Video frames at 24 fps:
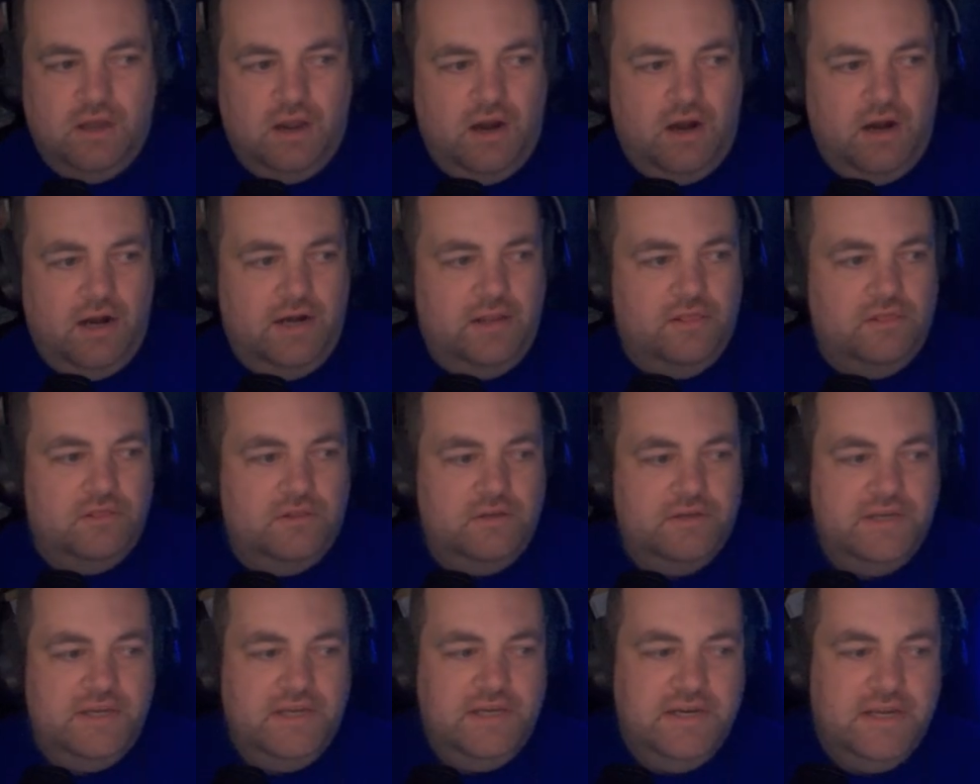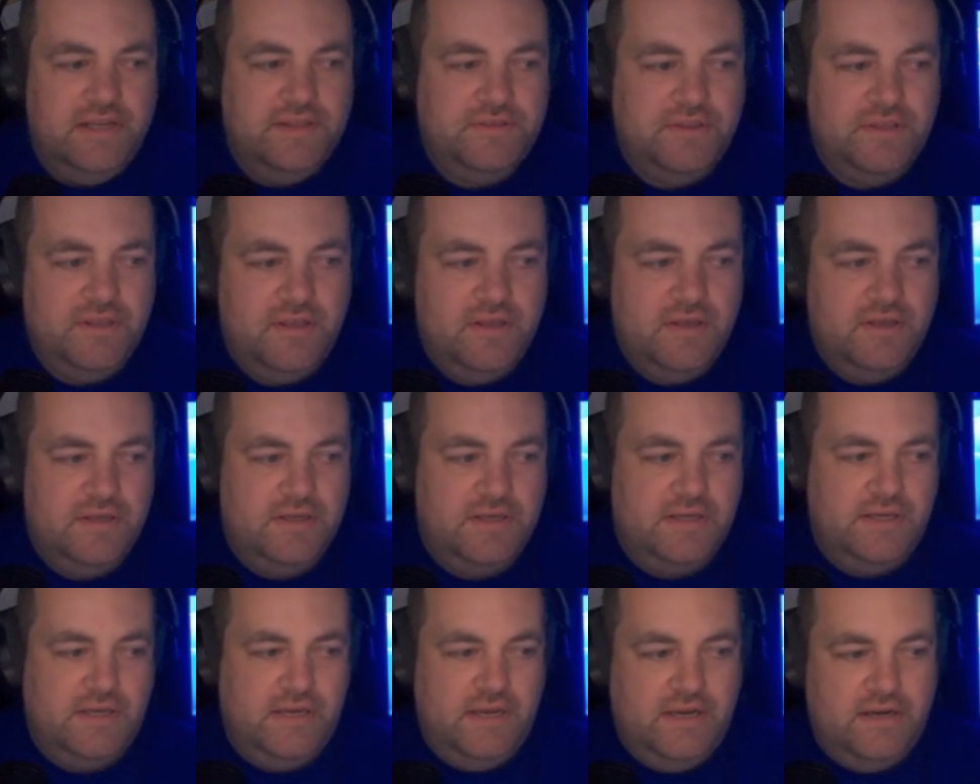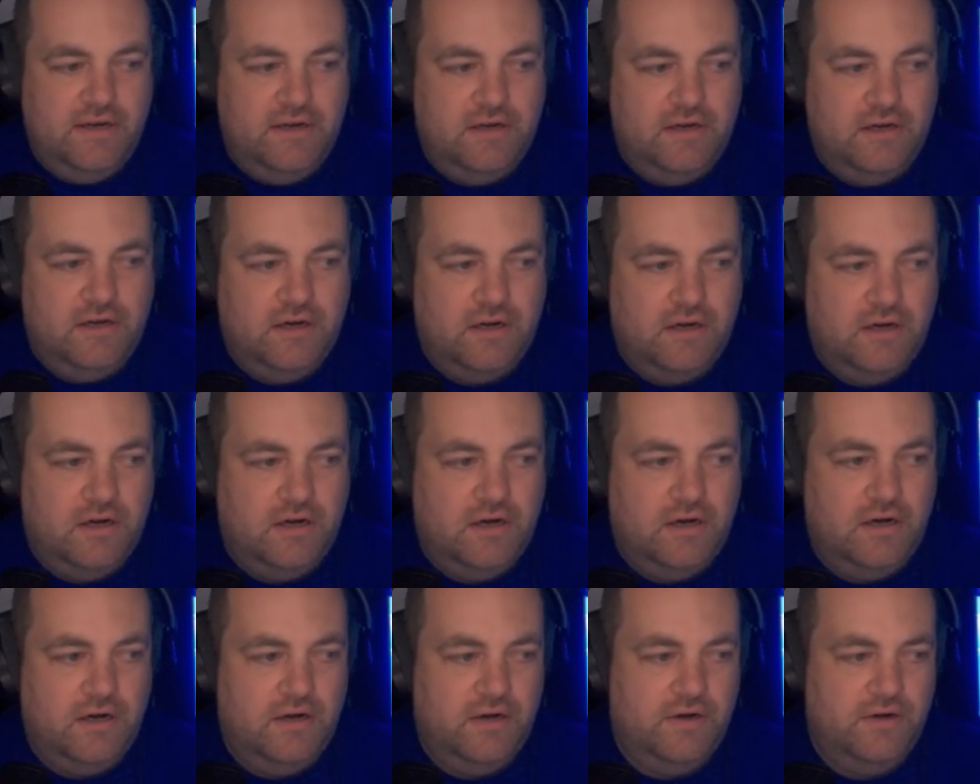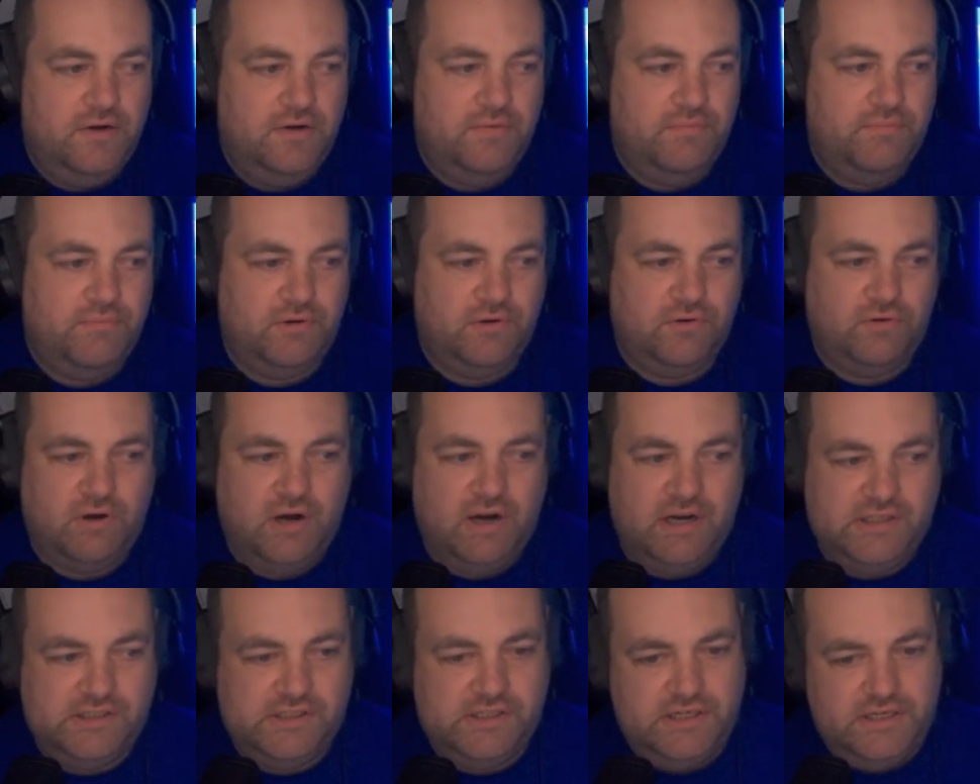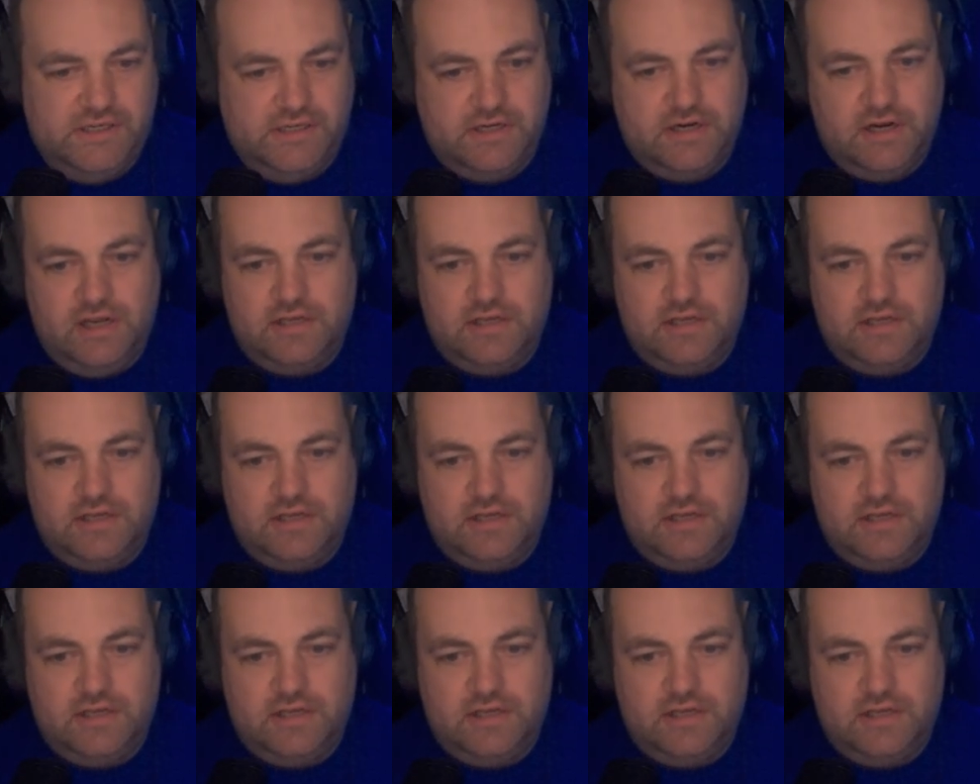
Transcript: All right, looking at the gear progression